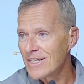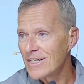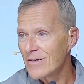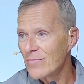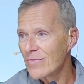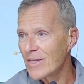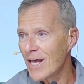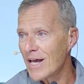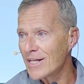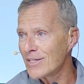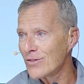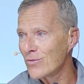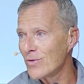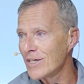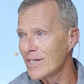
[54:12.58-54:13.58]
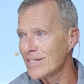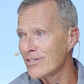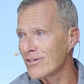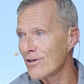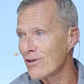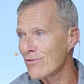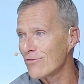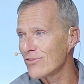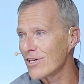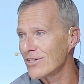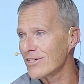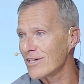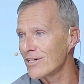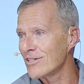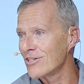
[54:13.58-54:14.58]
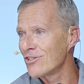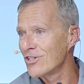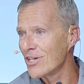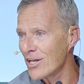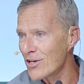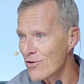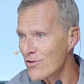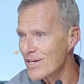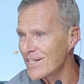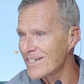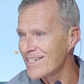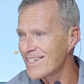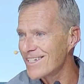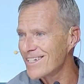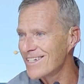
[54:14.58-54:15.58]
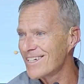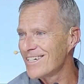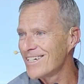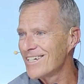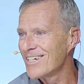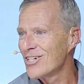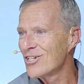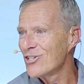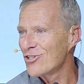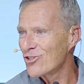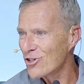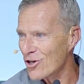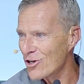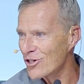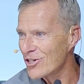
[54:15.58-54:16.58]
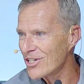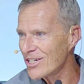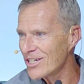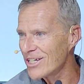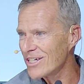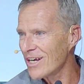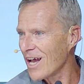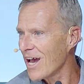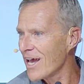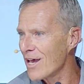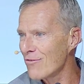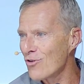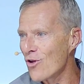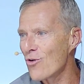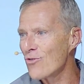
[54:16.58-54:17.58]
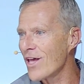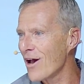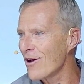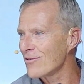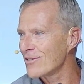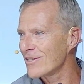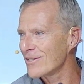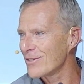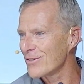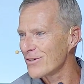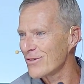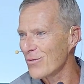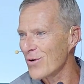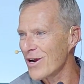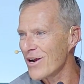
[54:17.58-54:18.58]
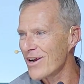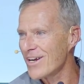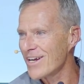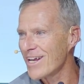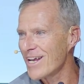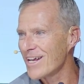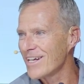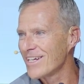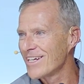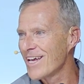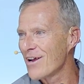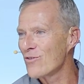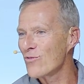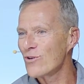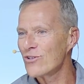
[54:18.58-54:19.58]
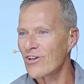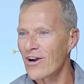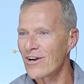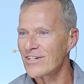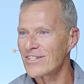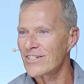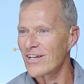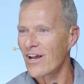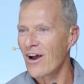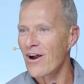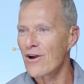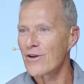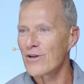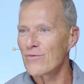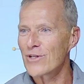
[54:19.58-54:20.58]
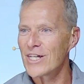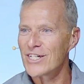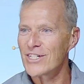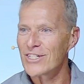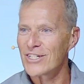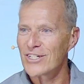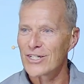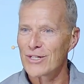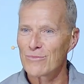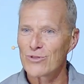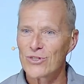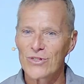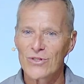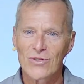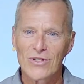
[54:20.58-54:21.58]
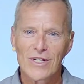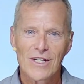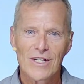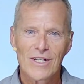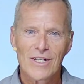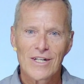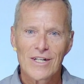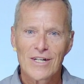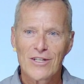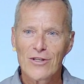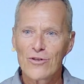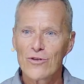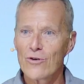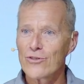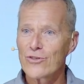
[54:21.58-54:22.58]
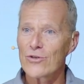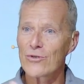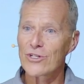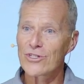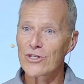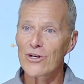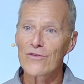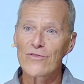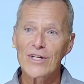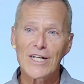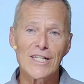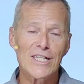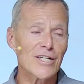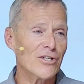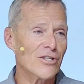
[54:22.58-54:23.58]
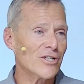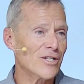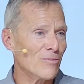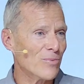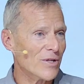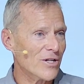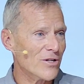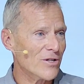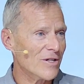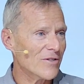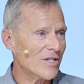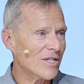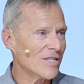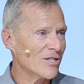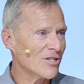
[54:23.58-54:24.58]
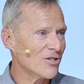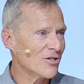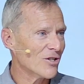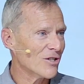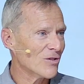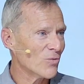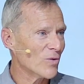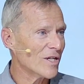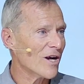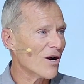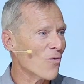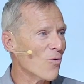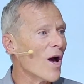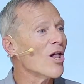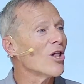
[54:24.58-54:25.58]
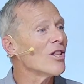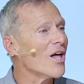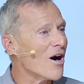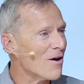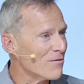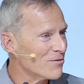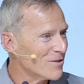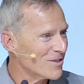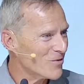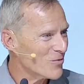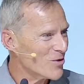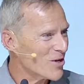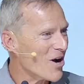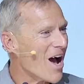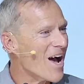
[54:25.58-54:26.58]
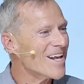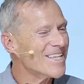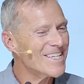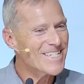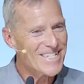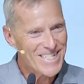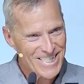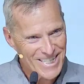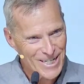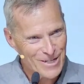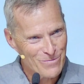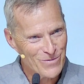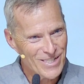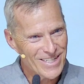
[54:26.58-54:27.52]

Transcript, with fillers: that we serve such a generous church. I have no doubts where everyone's hearts are in relationship to those who are serving in leadership here in this church. We are well loved, we are highly esteemed,